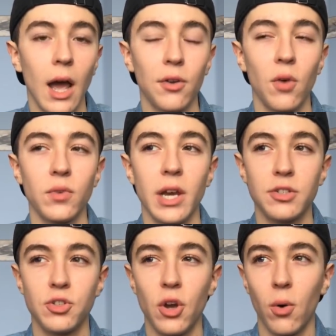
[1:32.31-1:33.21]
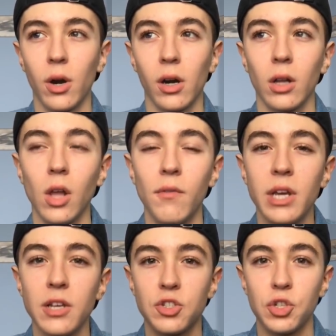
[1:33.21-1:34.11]
I don't know if you guys know her. A lot of you
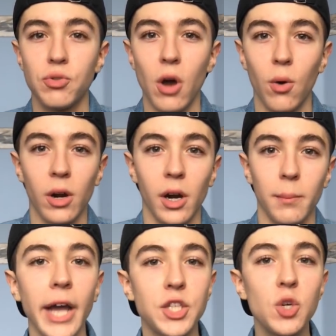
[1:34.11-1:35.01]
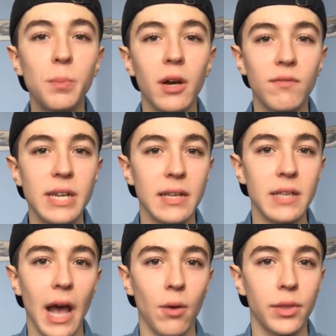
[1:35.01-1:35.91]
guys do know her. I do put
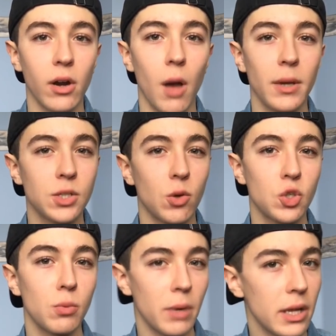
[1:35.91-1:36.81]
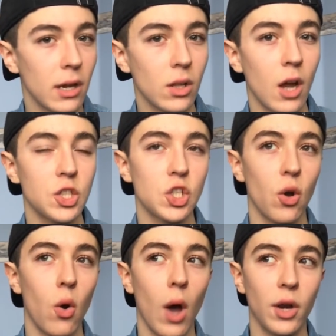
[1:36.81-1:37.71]
Vanessa out there on my social media a lot,
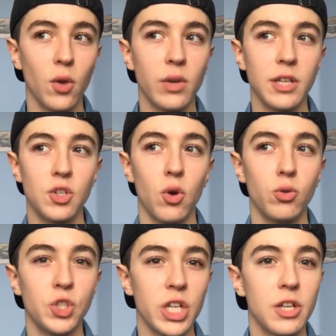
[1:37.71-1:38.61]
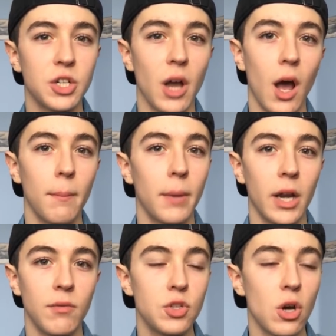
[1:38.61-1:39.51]
so I don't know if you guys know who she is or not,
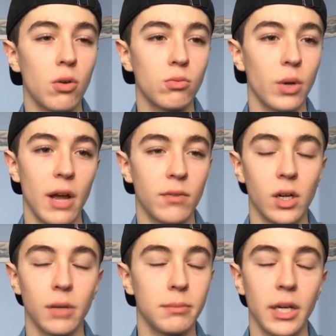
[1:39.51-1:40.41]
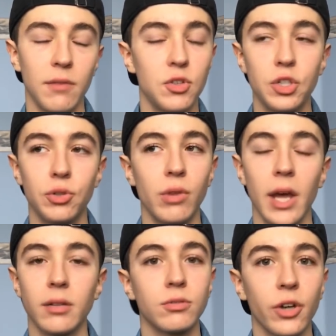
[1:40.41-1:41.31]
but if you don't, whatever, but if you do,
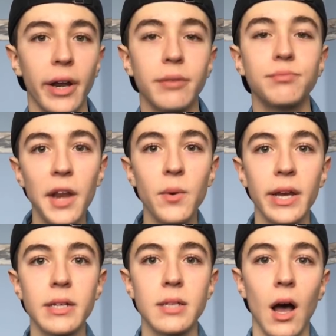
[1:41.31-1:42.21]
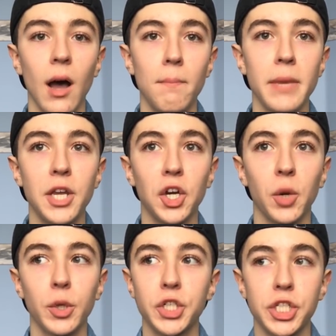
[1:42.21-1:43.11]
then great. Anyways, me and her
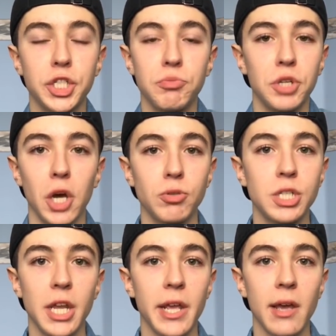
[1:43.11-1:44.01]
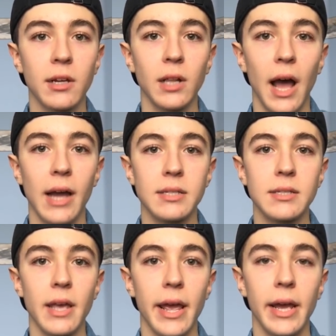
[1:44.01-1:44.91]
were just, sitting in
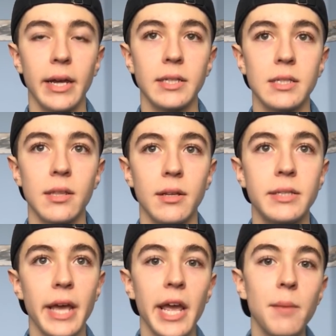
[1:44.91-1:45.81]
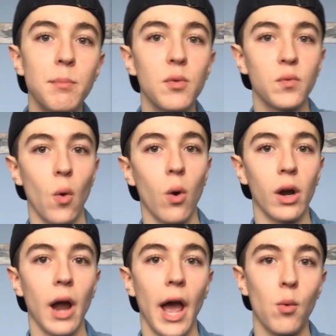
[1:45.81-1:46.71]
class, and the day
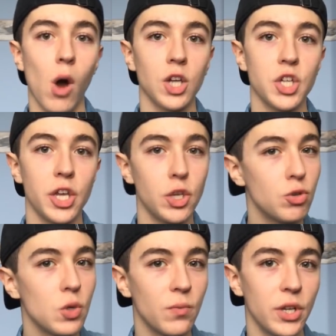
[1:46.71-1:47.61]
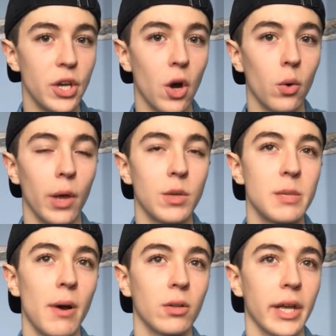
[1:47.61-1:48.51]
before I watched a YouTube video. It was
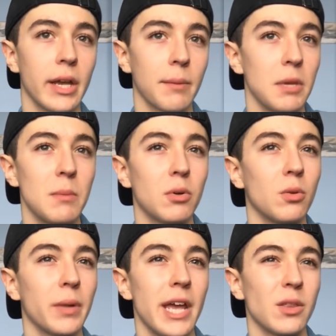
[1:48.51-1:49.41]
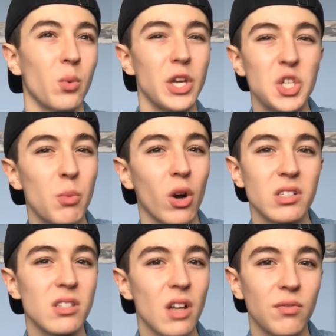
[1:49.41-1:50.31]
about like people playing the Ouija boards
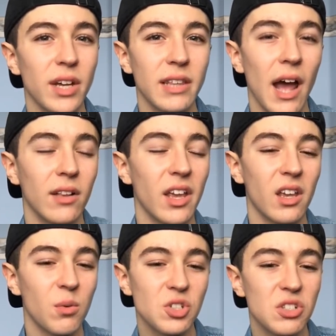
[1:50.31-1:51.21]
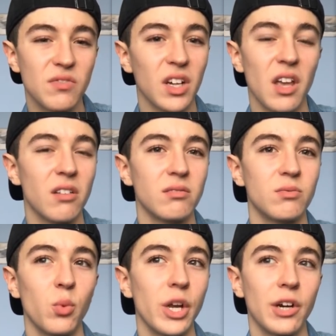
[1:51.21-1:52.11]
and stuff like that. Like, it was just fucking
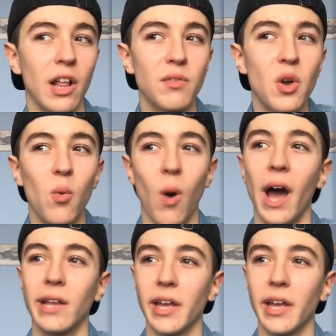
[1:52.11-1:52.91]
weird. I don't even know why.